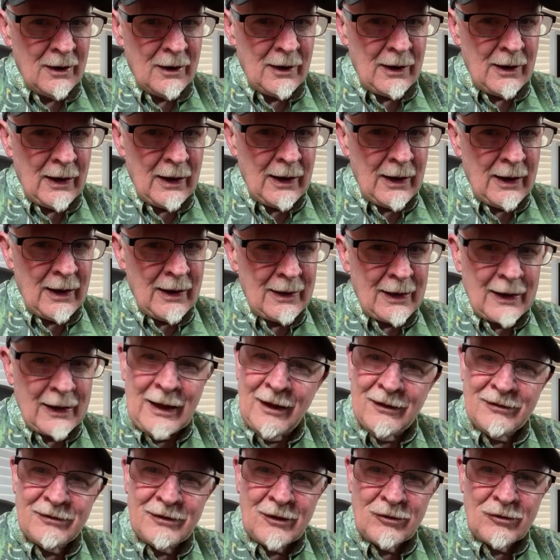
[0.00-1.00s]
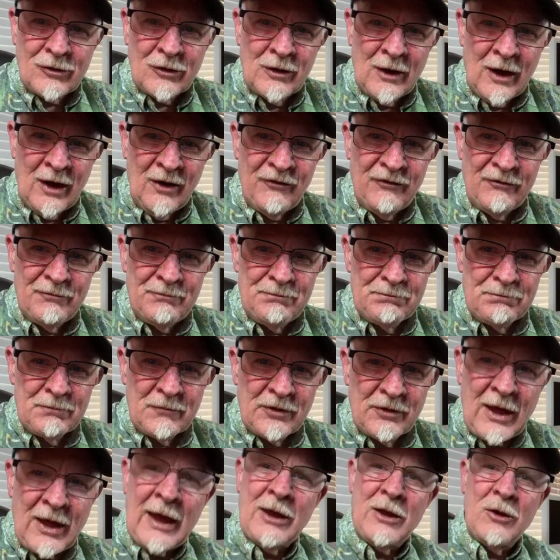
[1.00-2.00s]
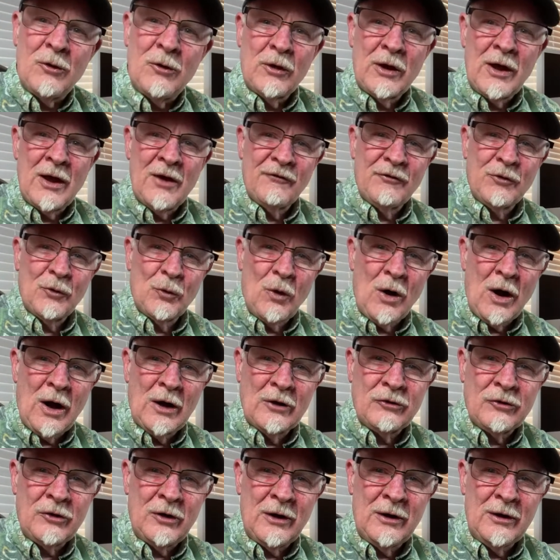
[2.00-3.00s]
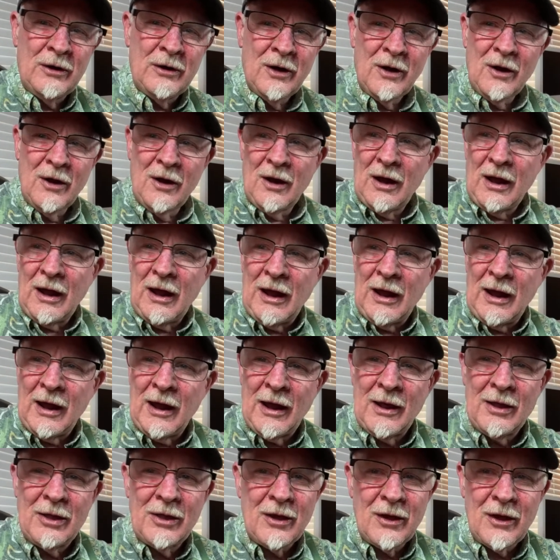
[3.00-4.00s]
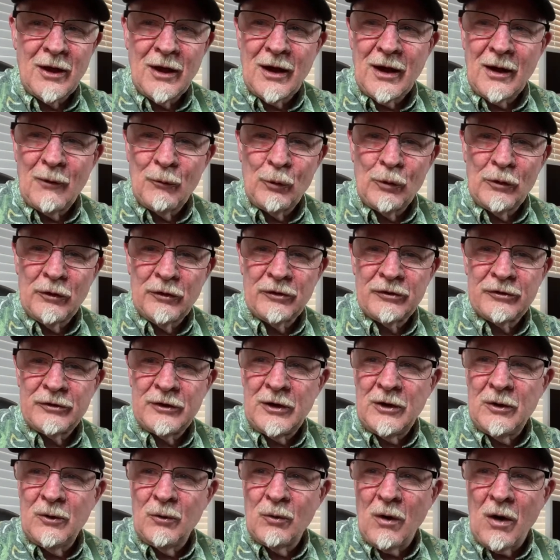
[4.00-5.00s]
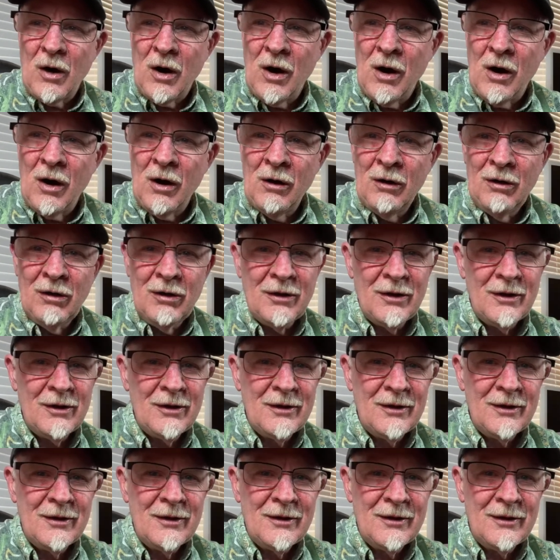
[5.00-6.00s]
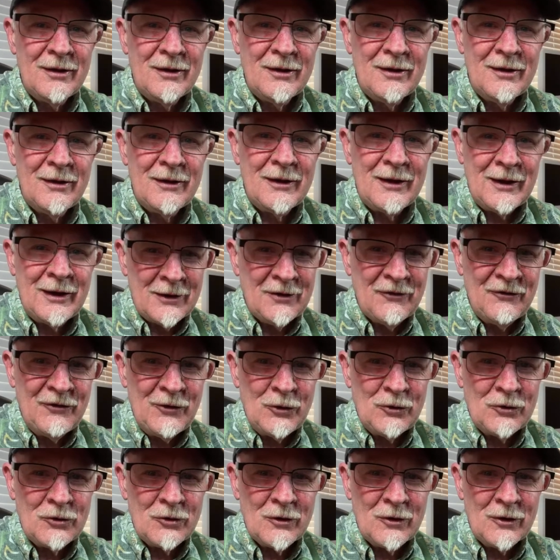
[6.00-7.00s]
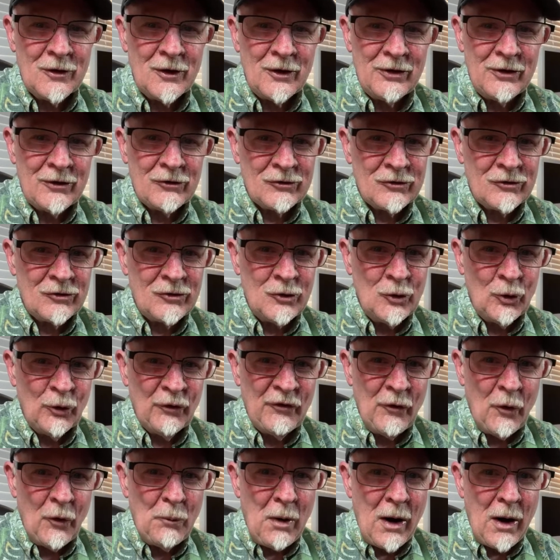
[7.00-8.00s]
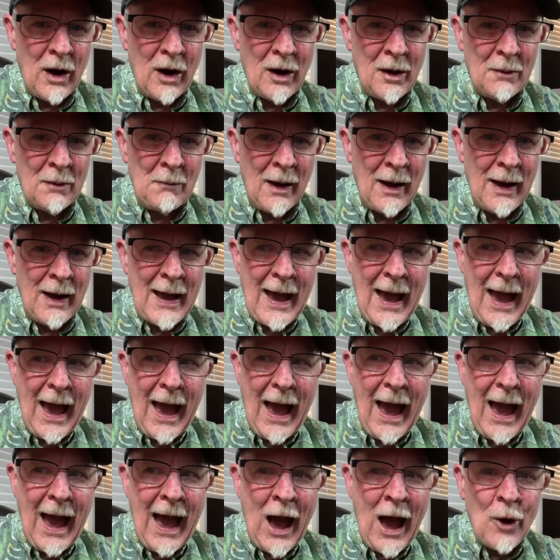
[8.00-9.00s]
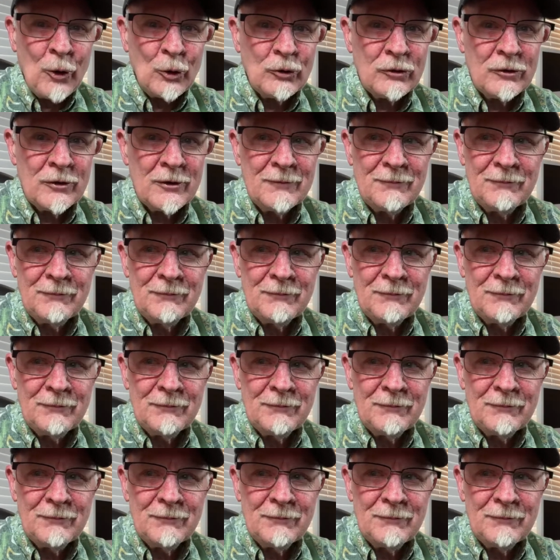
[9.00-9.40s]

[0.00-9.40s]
And I guess that's enough. Thank you again for watching, and we'll see you all in the future. This is UFO Bob out.